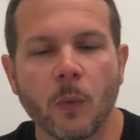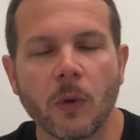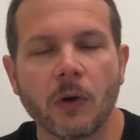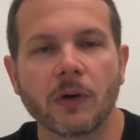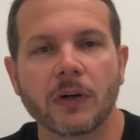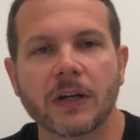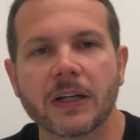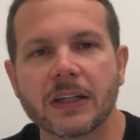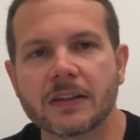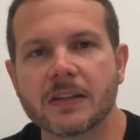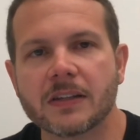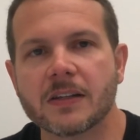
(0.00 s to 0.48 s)

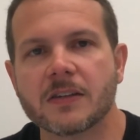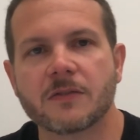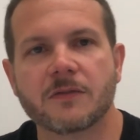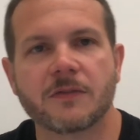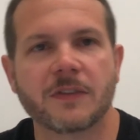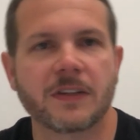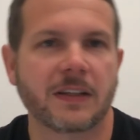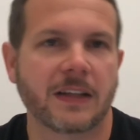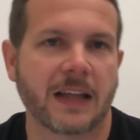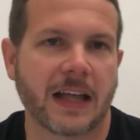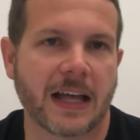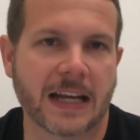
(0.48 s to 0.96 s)
will get this
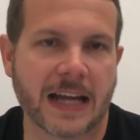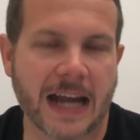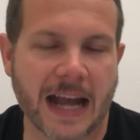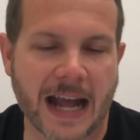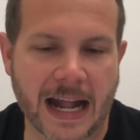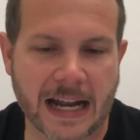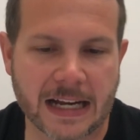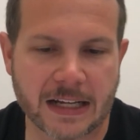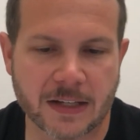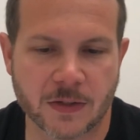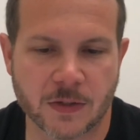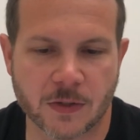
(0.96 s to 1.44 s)
VLAN
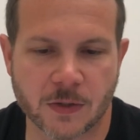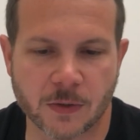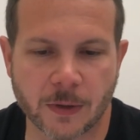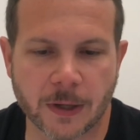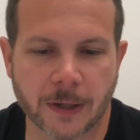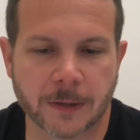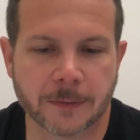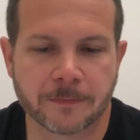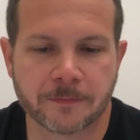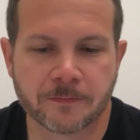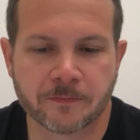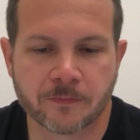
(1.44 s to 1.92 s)
added to
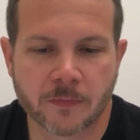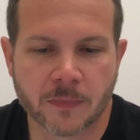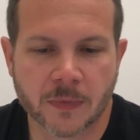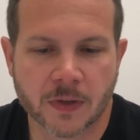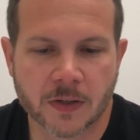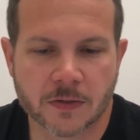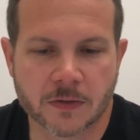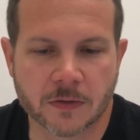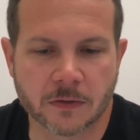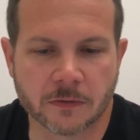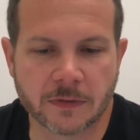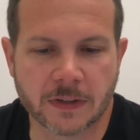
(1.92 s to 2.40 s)
it.
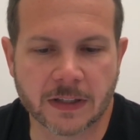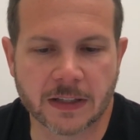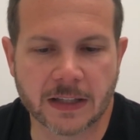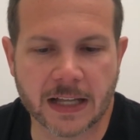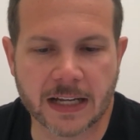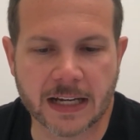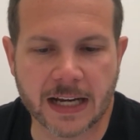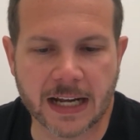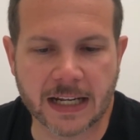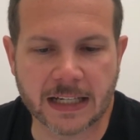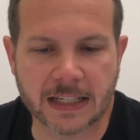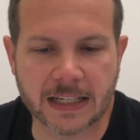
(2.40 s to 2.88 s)
So
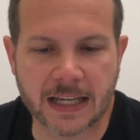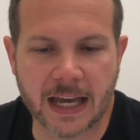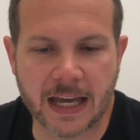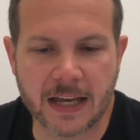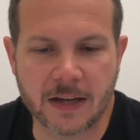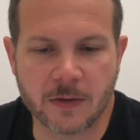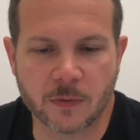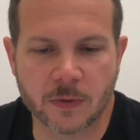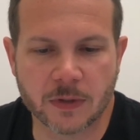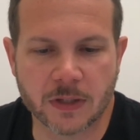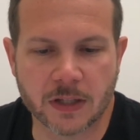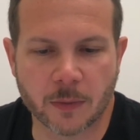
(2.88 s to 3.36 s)
VLAN
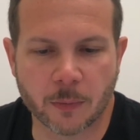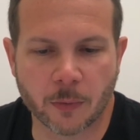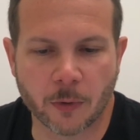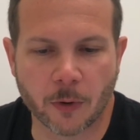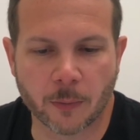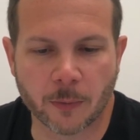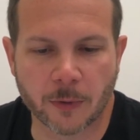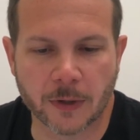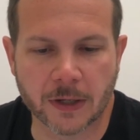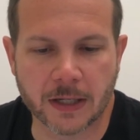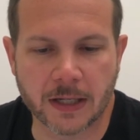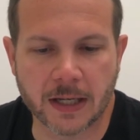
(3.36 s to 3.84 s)
88 with the
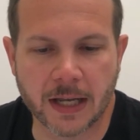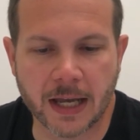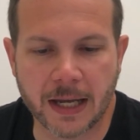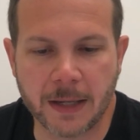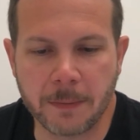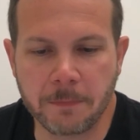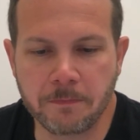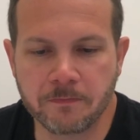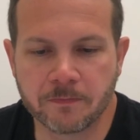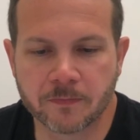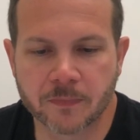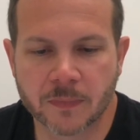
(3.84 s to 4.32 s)
appropriate
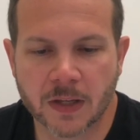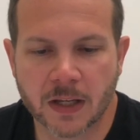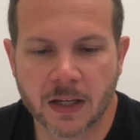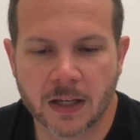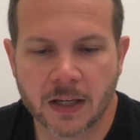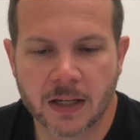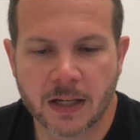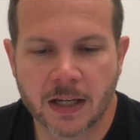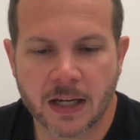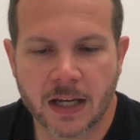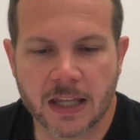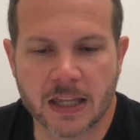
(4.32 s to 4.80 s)
name.
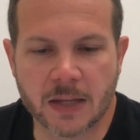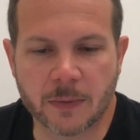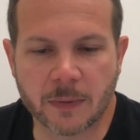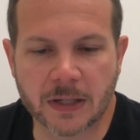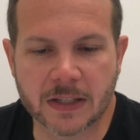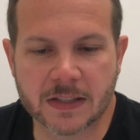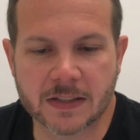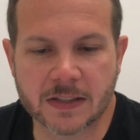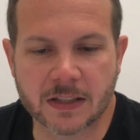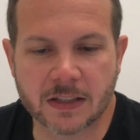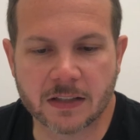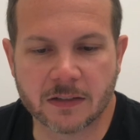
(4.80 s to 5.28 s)
And then we
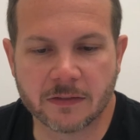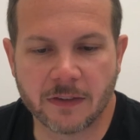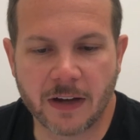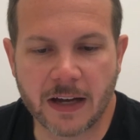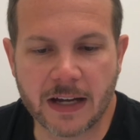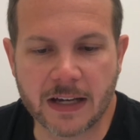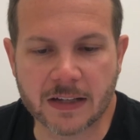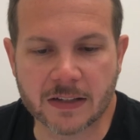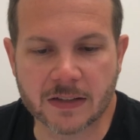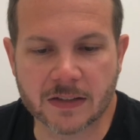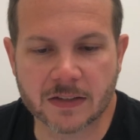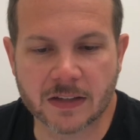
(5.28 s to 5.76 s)
can see
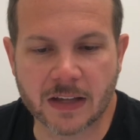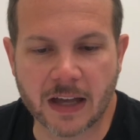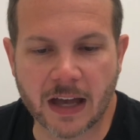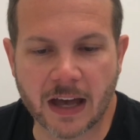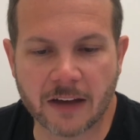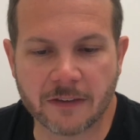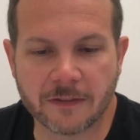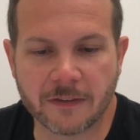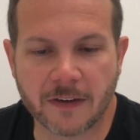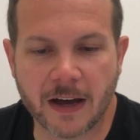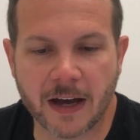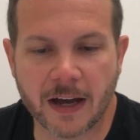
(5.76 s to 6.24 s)
device,
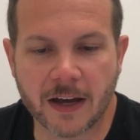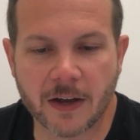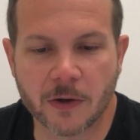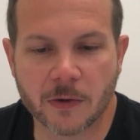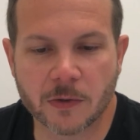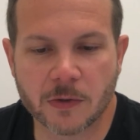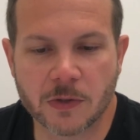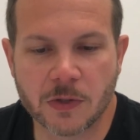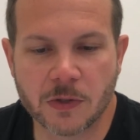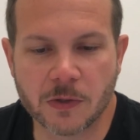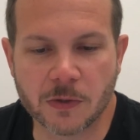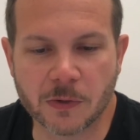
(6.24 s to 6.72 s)

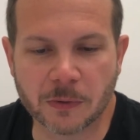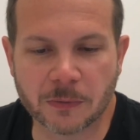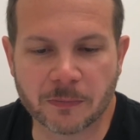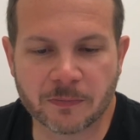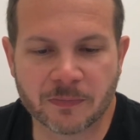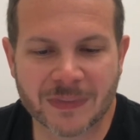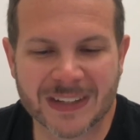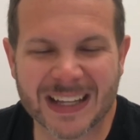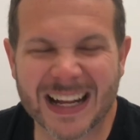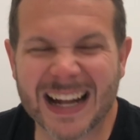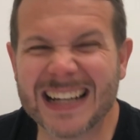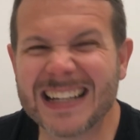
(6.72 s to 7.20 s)
FIO2.
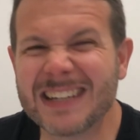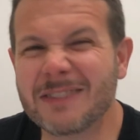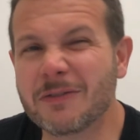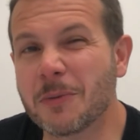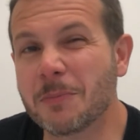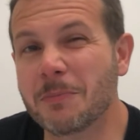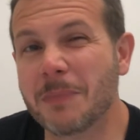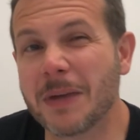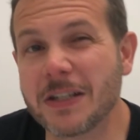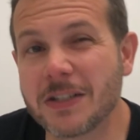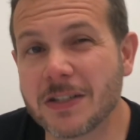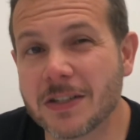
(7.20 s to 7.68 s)
I didn't
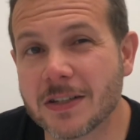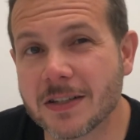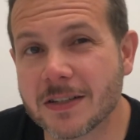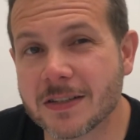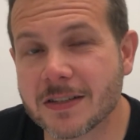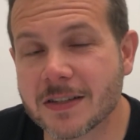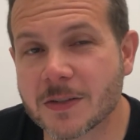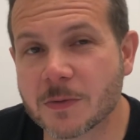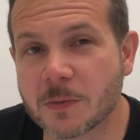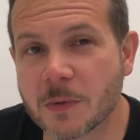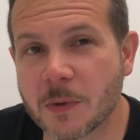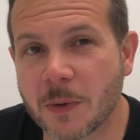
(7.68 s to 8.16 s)
even mention
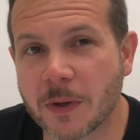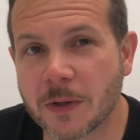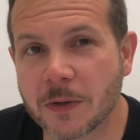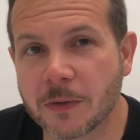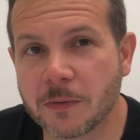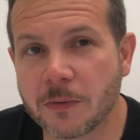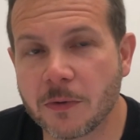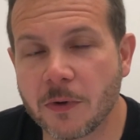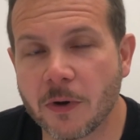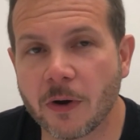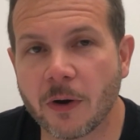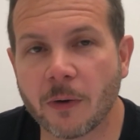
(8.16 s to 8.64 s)
this as we went
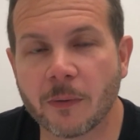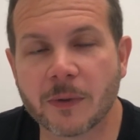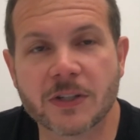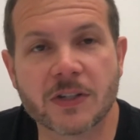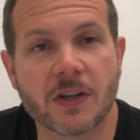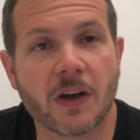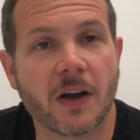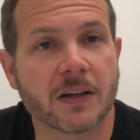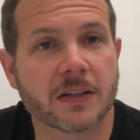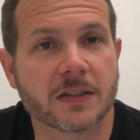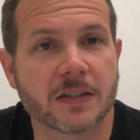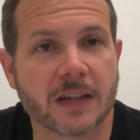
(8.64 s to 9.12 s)
through, or
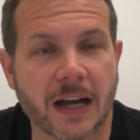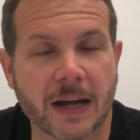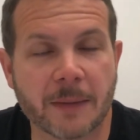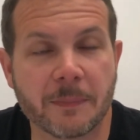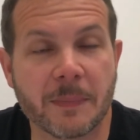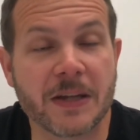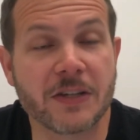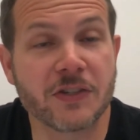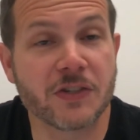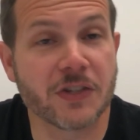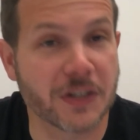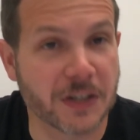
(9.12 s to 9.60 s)
I
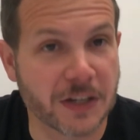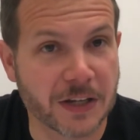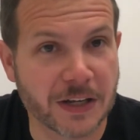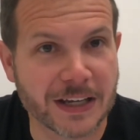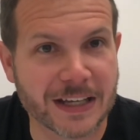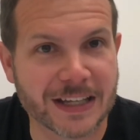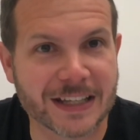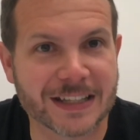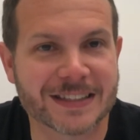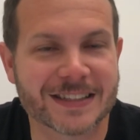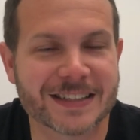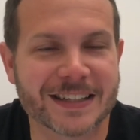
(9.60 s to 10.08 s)

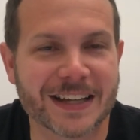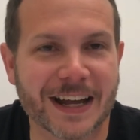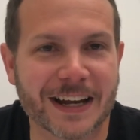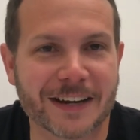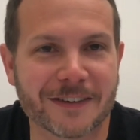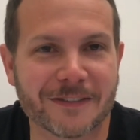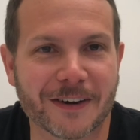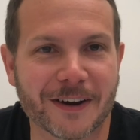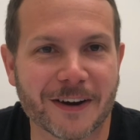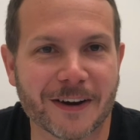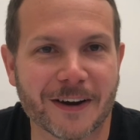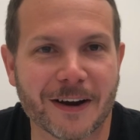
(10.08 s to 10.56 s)
mentioned inside
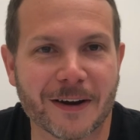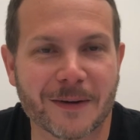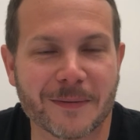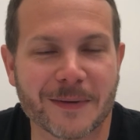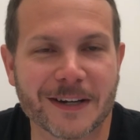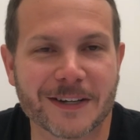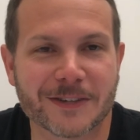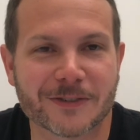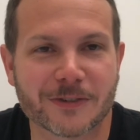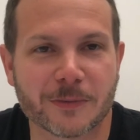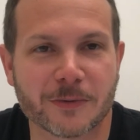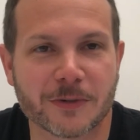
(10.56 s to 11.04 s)
of
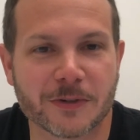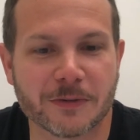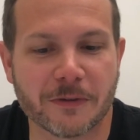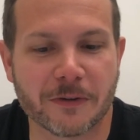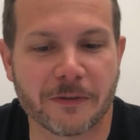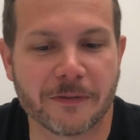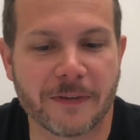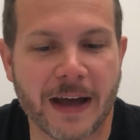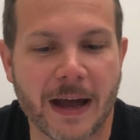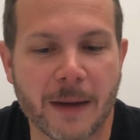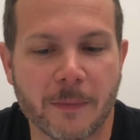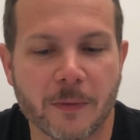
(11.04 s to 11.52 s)
my description
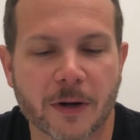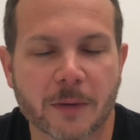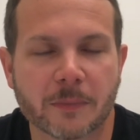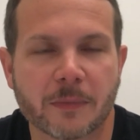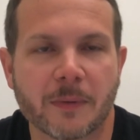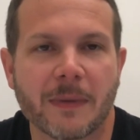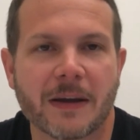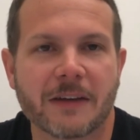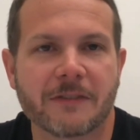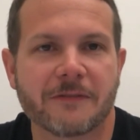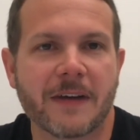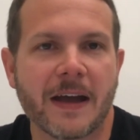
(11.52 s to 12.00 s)
of a fabric,
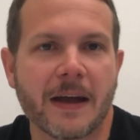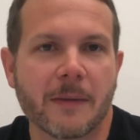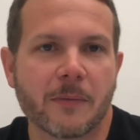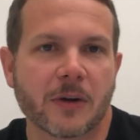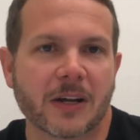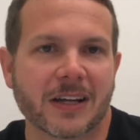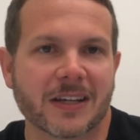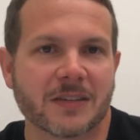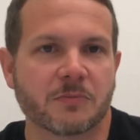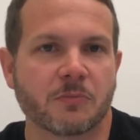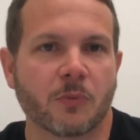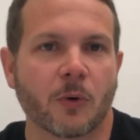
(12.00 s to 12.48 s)
but my
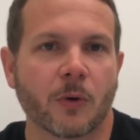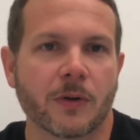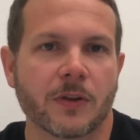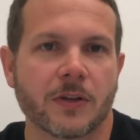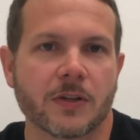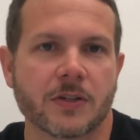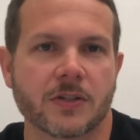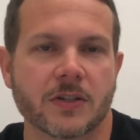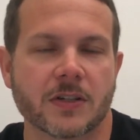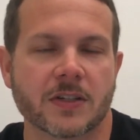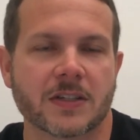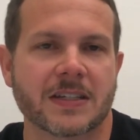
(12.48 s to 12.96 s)
fabric is more
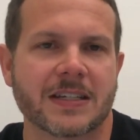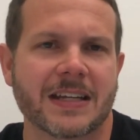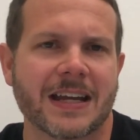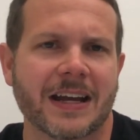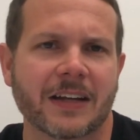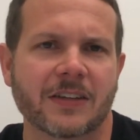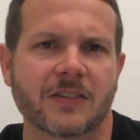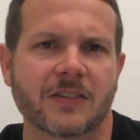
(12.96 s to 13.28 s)
than just